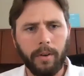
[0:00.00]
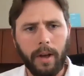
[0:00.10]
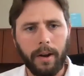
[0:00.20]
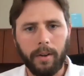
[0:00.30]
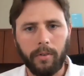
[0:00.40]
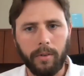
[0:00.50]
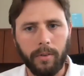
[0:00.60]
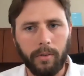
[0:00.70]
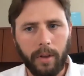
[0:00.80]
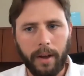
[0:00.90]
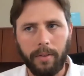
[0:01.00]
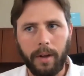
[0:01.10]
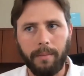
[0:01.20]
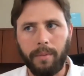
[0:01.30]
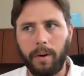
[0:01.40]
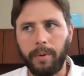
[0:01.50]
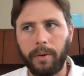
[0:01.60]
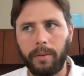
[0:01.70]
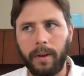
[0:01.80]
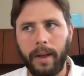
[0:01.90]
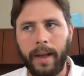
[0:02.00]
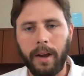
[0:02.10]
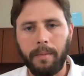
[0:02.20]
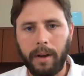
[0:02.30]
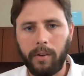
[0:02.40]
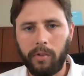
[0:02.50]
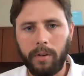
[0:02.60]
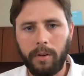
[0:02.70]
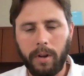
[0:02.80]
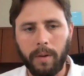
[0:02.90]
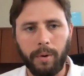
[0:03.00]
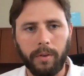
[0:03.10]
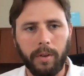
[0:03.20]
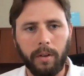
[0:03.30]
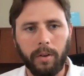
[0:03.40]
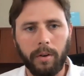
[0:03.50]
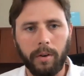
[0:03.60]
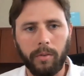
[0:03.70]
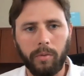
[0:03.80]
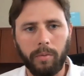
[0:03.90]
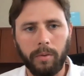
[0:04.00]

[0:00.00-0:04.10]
you kind of touched on the side of that part, but animation in particular is